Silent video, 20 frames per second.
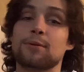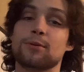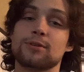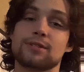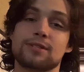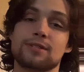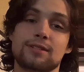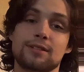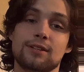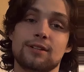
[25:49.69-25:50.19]
but
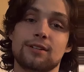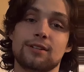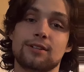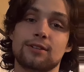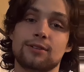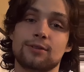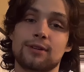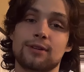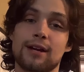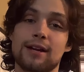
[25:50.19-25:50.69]
we're
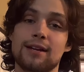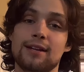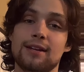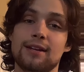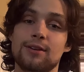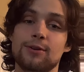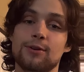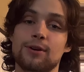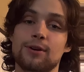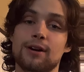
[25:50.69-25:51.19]
still
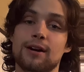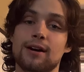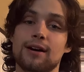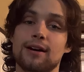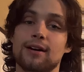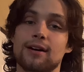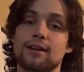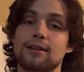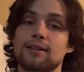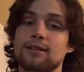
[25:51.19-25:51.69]
ready to
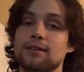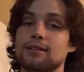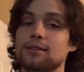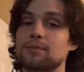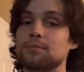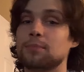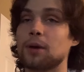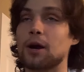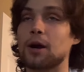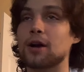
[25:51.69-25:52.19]
uh,
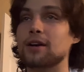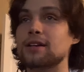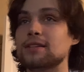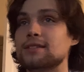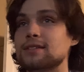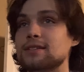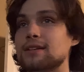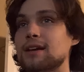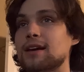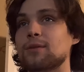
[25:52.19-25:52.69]

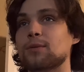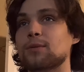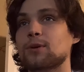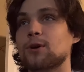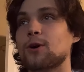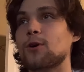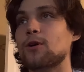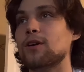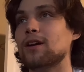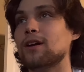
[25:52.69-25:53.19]
party tonight.
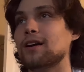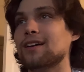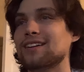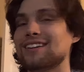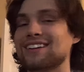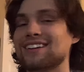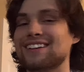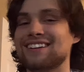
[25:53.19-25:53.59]
We're going no,